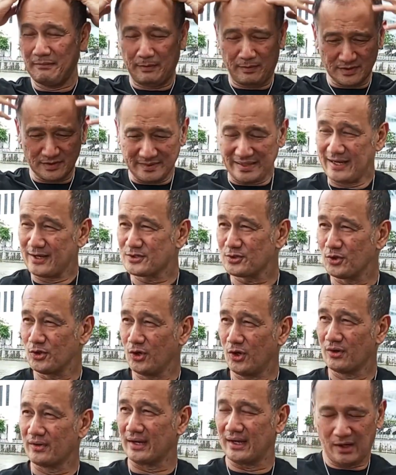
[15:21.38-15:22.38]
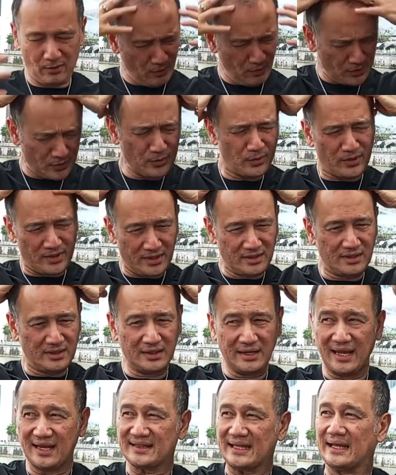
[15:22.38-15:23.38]
Because my hair is so long, right? I wash more, then
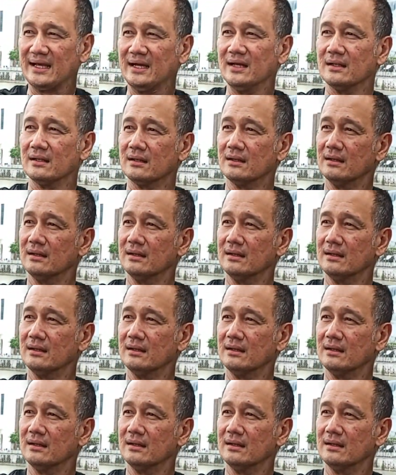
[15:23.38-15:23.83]
hair tangle.